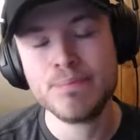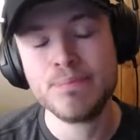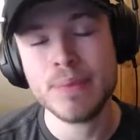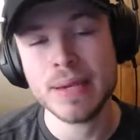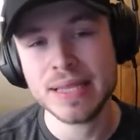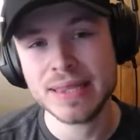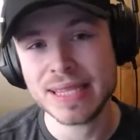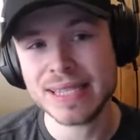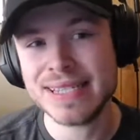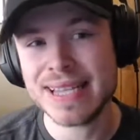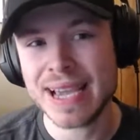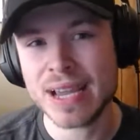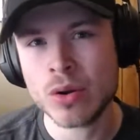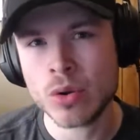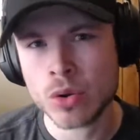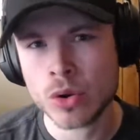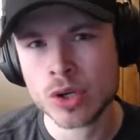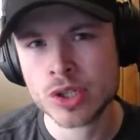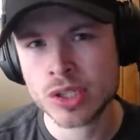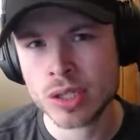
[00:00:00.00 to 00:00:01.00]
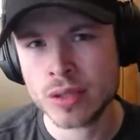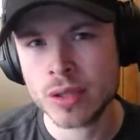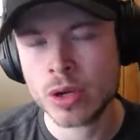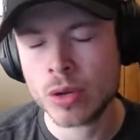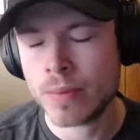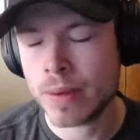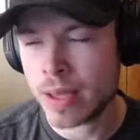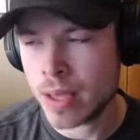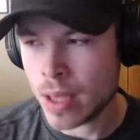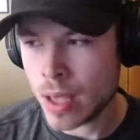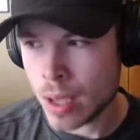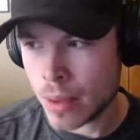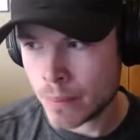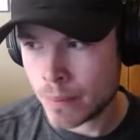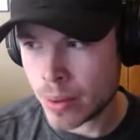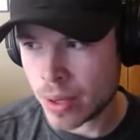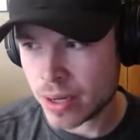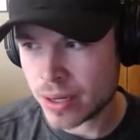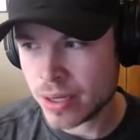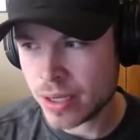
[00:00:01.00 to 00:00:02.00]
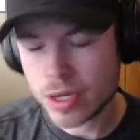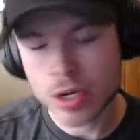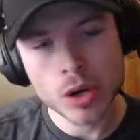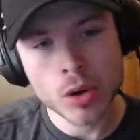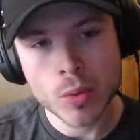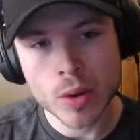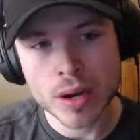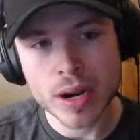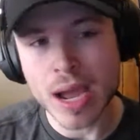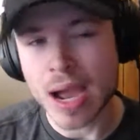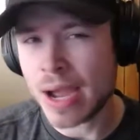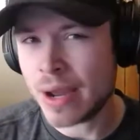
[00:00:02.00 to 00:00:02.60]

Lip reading: beat the dead horse a little bit, but you know what?